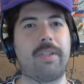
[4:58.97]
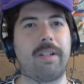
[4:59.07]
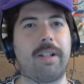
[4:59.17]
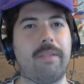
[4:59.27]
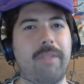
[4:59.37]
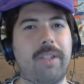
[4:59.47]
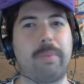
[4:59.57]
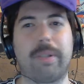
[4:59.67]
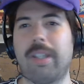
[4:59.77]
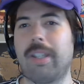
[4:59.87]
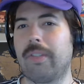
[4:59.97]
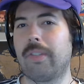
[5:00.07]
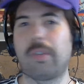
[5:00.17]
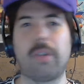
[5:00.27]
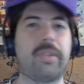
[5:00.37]
Your area of expertise
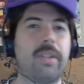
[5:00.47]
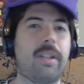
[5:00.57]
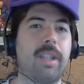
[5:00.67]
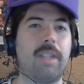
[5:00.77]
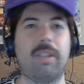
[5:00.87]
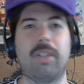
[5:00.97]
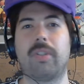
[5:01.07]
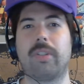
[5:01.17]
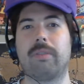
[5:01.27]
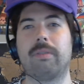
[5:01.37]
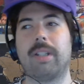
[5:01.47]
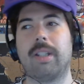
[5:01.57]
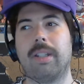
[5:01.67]
is hosting a TV show